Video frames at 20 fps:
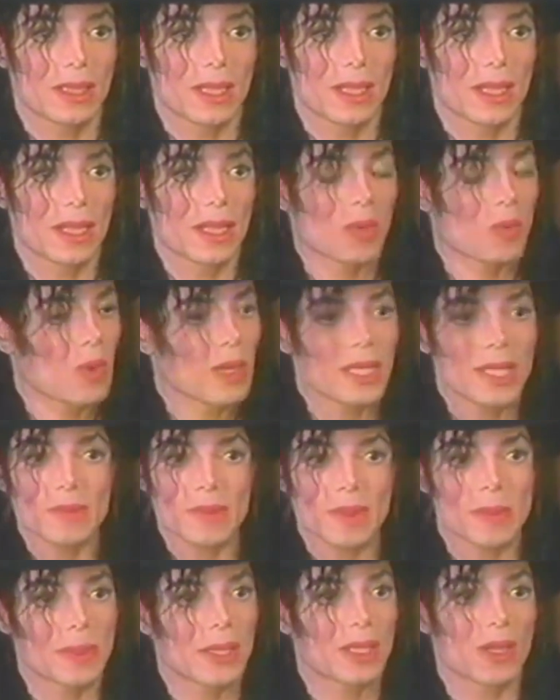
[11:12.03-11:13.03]
I don't want him to
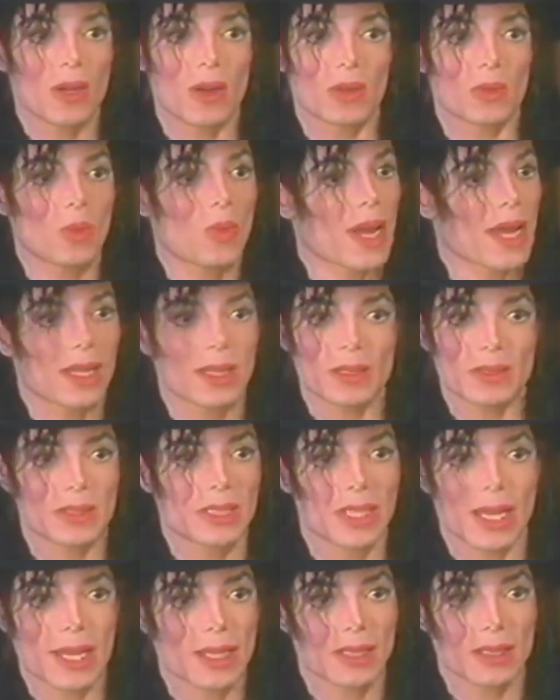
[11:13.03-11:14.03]
be called Wacko
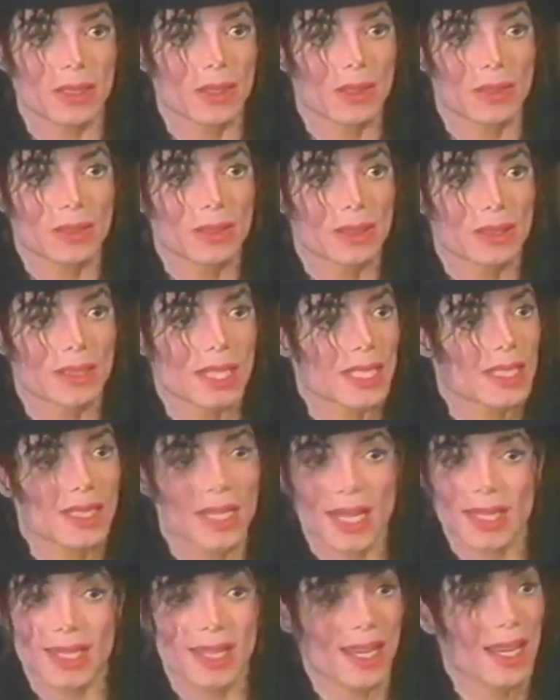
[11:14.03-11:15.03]
Jacko. That's
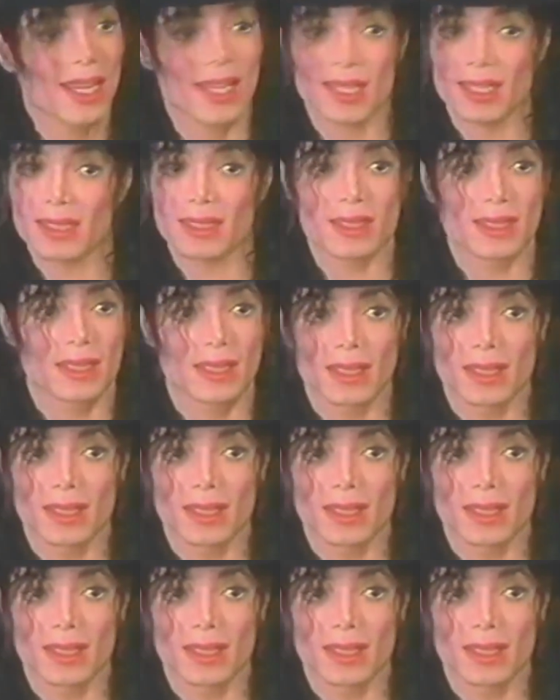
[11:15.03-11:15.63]
not nice.